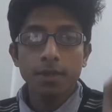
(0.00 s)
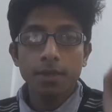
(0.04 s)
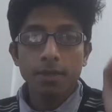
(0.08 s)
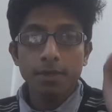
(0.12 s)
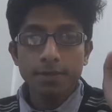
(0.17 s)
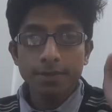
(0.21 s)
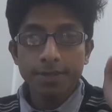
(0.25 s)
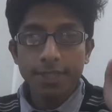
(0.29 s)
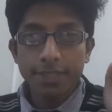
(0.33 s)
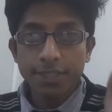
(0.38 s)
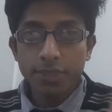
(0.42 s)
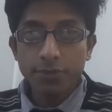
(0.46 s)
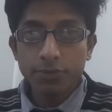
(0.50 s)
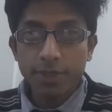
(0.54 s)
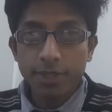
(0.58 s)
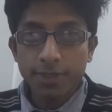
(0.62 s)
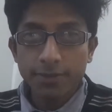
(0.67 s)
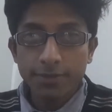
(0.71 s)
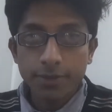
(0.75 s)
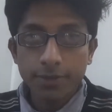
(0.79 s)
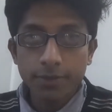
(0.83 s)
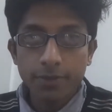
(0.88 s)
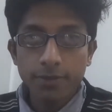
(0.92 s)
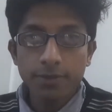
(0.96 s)
section
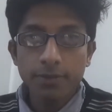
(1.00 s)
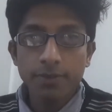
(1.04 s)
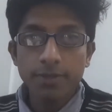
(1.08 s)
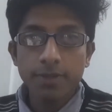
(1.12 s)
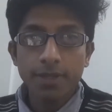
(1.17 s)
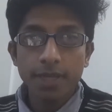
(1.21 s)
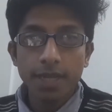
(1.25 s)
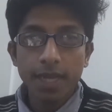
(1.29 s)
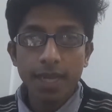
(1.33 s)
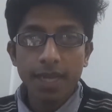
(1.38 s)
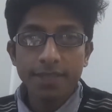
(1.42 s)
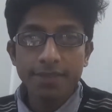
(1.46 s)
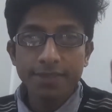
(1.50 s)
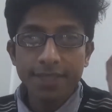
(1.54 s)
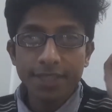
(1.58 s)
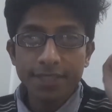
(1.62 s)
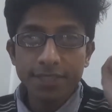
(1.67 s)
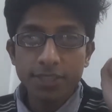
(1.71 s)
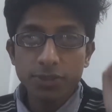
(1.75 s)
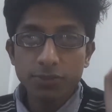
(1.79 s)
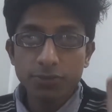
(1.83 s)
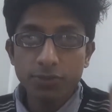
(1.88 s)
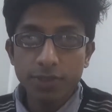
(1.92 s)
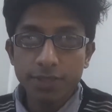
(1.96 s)
24 and
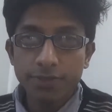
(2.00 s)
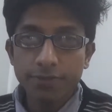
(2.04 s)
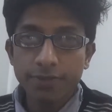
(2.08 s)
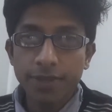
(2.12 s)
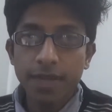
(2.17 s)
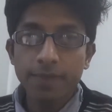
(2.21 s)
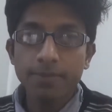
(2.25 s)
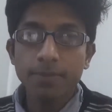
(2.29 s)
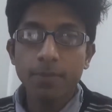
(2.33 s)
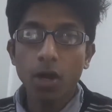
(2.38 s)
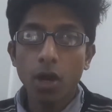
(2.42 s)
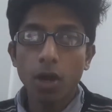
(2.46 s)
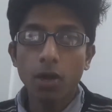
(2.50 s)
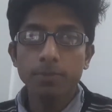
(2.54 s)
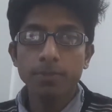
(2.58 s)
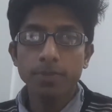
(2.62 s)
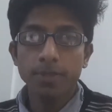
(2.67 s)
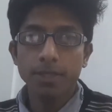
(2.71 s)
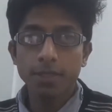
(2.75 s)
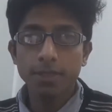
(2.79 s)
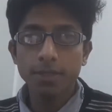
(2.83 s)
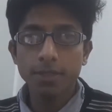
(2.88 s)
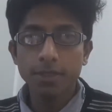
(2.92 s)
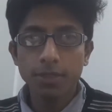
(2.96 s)
section 25 of
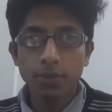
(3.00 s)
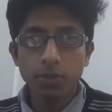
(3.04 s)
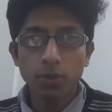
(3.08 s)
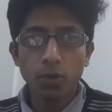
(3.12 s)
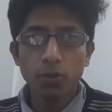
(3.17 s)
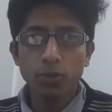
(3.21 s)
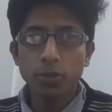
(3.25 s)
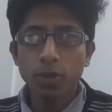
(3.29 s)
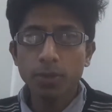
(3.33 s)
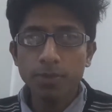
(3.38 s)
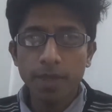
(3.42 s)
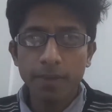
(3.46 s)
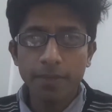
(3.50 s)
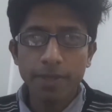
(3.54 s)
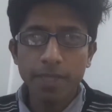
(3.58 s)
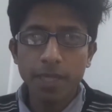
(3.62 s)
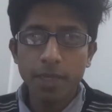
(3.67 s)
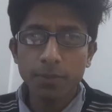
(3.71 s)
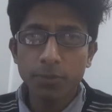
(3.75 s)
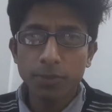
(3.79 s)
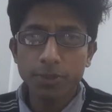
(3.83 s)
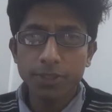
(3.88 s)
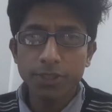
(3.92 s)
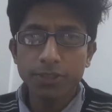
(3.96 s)
the Code of Criminal
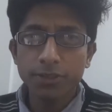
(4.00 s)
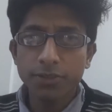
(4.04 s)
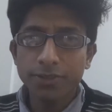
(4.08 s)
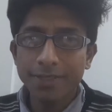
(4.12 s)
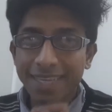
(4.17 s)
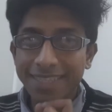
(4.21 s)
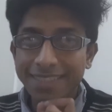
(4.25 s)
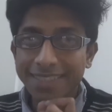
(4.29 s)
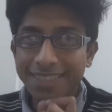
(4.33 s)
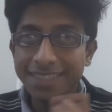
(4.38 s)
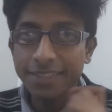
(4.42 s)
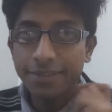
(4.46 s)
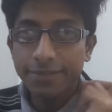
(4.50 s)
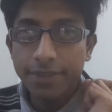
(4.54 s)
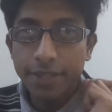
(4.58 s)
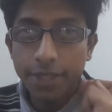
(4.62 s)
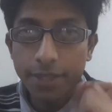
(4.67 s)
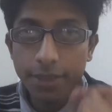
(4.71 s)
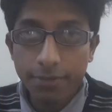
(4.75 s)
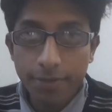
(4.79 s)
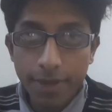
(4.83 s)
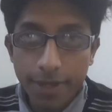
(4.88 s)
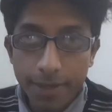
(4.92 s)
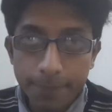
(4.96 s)
Procedure
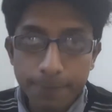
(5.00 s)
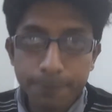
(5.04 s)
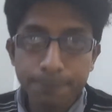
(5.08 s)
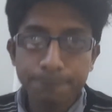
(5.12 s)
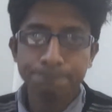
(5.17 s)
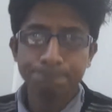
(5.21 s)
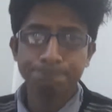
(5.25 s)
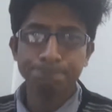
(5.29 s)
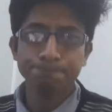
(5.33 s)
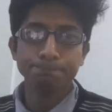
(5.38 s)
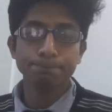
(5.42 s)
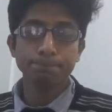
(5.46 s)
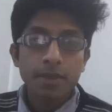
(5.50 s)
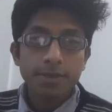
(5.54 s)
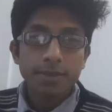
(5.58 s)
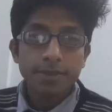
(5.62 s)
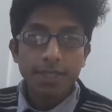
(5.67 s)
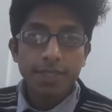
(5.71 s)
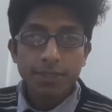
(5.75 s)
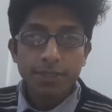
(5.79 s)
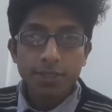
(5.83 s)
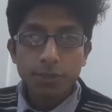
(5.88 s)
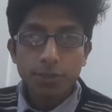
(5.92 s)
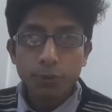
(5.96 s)
1973.
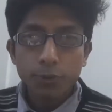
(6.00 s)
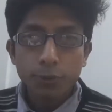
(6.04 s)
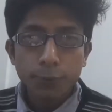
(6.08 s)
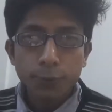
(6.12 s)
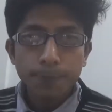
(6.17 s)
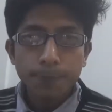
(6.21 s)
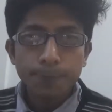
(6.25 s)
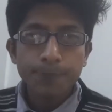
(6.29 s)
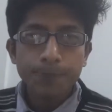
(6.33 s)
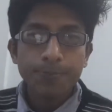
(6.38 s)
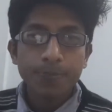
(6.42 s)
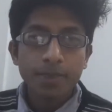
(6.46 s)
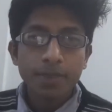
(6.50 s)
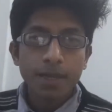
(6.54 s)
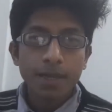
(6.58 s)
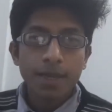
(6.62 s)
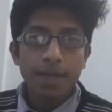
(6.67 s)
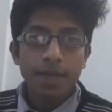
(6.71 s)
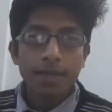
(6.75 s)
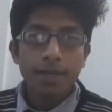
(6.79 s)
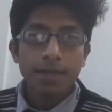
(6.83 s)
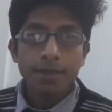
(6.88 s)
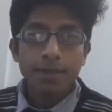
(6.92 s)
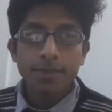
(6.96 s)
Section 2
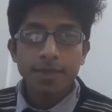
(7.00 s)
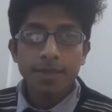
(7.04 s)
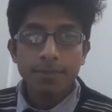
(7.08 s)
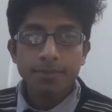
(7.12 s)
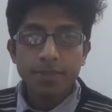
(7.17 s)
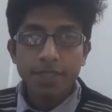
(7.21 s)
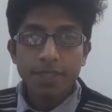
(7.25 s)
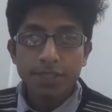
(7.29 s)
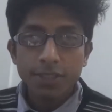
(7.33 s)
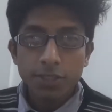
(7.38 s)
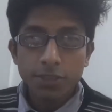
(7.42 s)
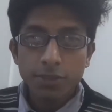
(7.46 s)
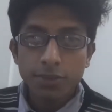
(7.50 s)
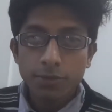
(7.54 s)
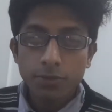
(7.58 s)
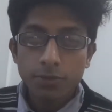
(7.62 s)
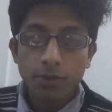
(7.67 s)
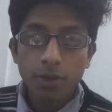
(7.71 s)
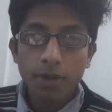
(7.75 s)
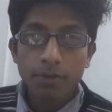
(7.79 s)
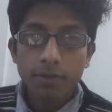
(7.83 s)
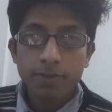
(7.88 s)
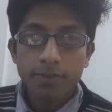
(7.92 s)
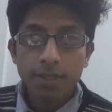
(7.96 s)
subsection
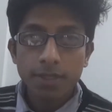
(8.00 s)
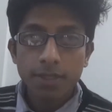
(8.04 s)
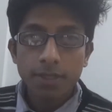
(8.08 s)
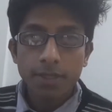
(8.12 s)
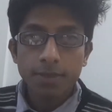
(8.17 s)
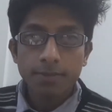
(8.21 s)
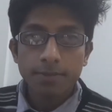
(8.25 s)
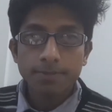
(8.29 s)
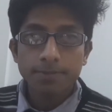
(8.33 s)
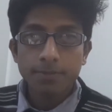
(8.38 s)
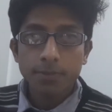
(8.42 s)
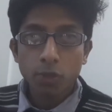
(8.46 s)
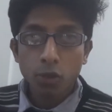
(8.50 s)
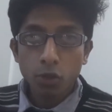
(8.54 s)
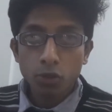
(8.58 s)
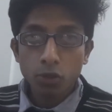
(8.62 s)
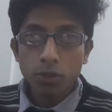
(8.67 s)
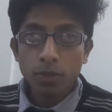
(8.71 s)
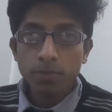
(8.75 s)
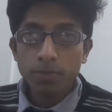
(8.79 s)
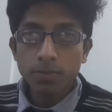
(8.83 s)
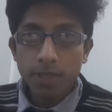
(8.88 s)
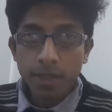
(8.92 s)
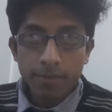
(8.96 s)
U of the Code
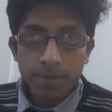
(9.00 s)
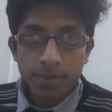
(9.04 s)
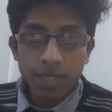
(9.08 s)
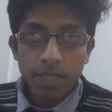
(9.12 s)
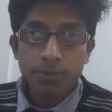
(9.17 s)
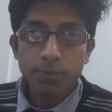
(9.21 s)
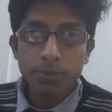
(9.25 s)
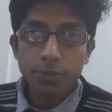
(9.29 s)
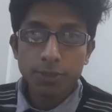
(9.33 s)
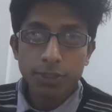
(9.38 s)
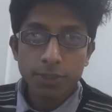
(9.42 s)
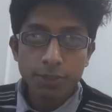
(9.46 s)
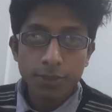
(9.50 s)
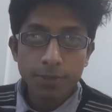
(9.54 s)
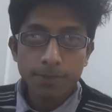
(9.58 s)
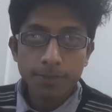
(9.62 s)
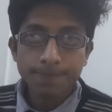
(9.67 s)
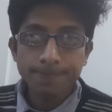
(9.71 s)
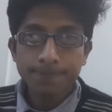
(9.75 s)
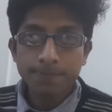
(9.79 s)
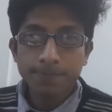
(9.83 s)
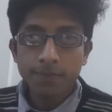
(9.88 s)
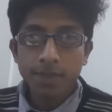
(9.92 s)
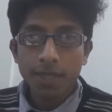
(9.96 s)
of Criminal Procedure
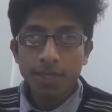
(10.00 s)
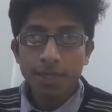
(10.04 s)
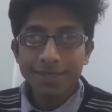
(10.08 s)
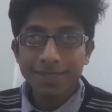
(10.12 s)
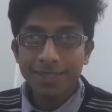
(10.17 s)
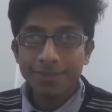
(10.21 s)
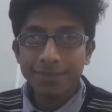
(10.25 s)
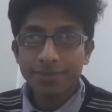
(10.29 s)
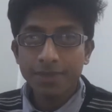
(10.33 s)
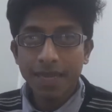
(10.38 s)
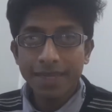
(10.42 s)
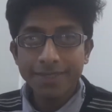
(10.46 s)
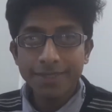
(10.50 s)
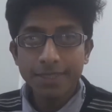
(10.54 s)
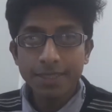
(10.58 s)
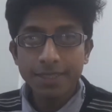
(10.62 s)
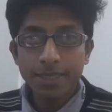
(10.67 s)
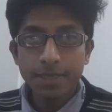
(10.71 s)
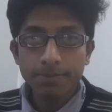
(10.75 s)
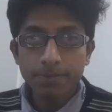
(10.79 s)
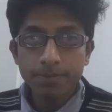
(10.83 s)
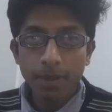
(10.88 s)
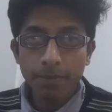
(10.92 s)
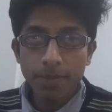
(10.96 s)
defines
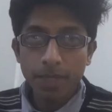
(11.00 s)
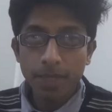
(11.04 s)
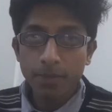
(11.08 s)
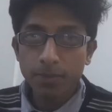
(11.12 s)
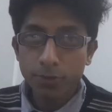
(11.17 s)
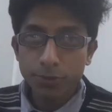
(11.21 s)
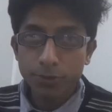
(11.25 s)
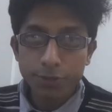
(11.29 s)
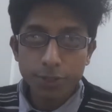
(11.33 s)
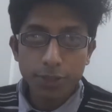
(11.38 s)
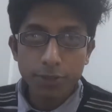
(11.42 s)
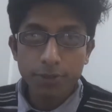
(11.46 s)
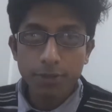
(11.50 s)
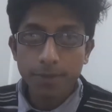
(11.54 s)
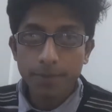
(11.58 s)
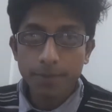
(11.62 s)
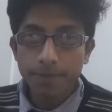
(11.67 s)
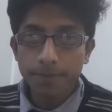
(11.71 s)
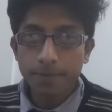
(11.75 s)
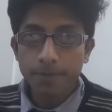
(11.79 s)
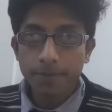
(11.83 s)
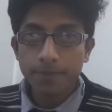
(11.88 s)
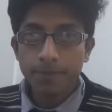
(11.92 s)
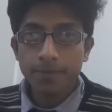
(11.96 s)
public prosecutor.
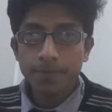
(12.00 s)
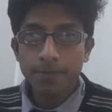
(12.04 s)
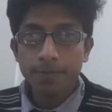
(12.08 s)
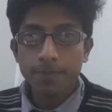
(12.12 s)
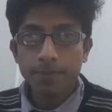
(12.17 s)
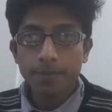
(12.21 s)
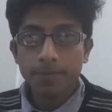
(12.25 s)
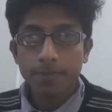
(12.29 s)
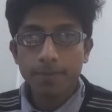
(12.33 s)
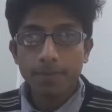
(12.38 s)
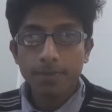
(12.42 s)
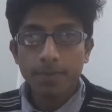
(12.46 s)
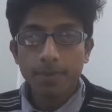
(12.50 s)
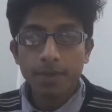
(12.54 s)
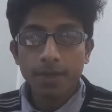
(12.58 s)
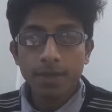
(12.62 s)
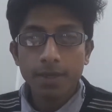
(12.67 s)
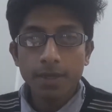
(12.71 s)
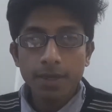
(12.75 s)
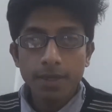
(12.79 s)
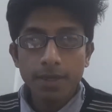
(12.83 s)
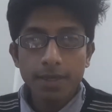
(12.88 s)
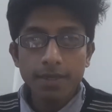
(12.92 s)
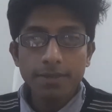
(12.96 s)

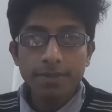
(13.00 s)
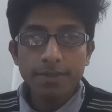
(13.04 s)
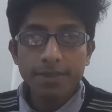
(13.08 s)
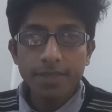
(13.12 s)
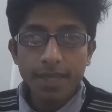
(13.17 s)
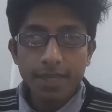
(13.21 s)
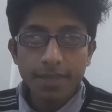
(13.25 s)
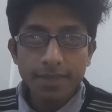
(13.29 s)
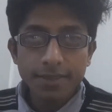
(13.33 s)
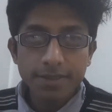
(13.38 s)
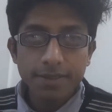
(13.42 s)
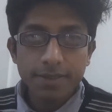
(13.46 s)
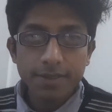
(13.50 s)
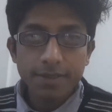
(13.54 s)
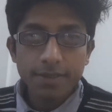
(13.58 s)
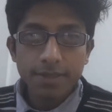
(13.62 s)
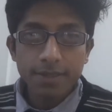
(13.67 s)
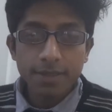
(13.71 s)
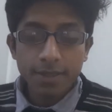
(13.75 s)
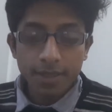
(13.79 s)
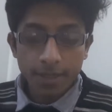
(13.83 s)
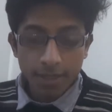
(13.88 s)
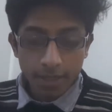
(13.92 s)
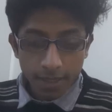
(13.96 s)
It says
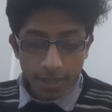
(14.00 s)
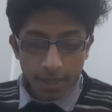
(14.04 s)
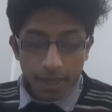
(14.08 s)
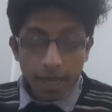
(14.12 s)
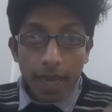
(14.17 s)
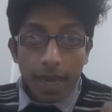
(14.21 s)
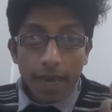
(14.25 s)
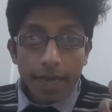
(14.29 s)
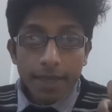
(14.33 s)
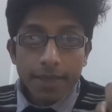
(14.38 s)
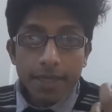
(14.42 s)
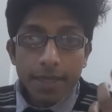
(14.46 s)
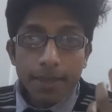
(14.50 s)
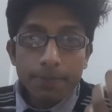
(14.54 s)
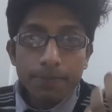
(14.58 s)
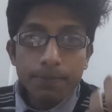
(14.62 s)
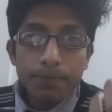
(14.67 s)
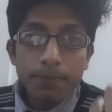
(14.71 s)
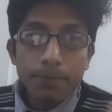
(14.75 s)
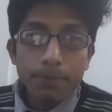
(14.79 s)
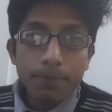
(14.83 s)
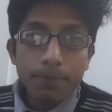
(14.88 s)
any